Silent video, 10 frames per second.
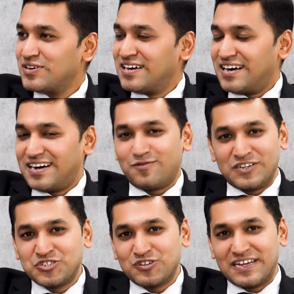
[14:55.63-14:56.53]
one
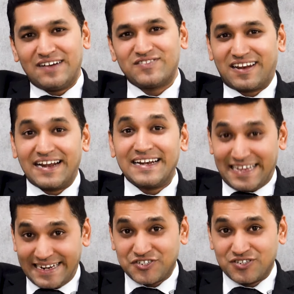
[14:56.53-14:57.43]
should have the right
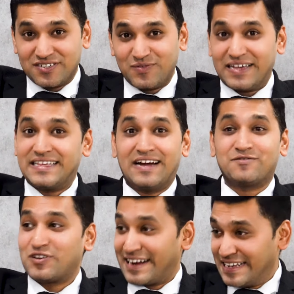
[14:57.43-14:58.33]
direction where they have to
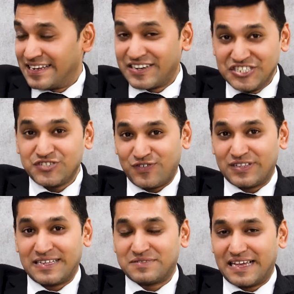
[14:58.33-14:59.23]
reach for
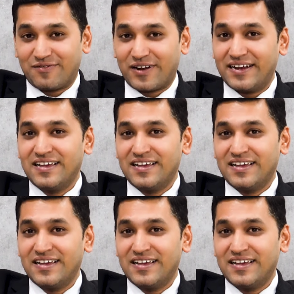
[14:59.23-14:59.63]
themselves, right?